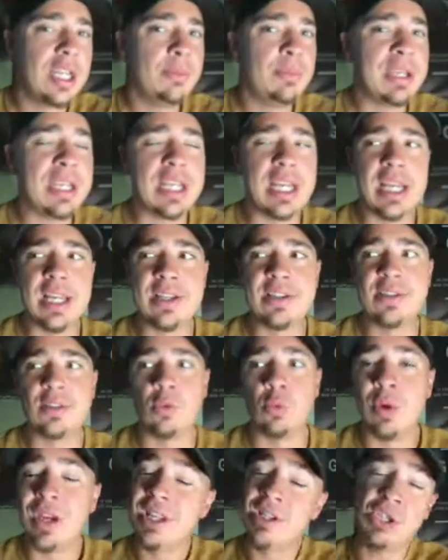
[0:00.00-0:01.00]
Because
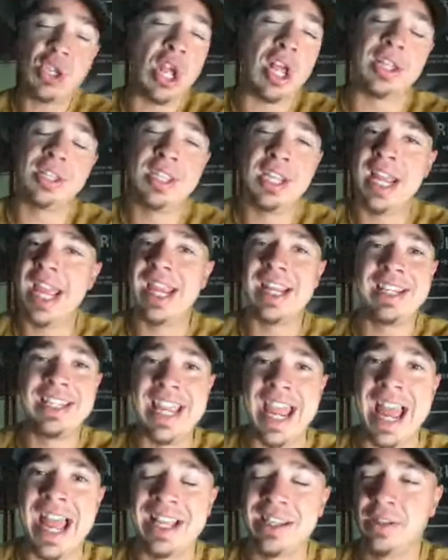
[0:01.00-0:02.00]
we saw today
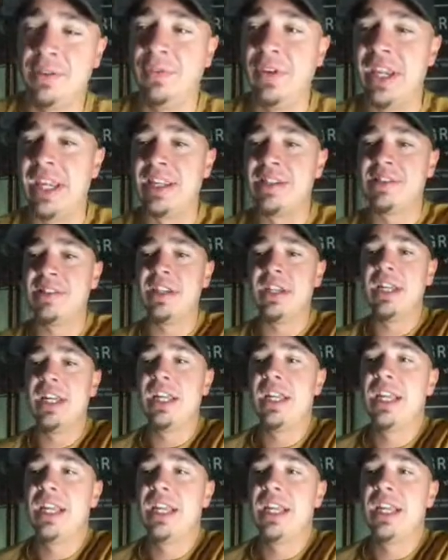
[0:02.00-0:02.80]
gas fees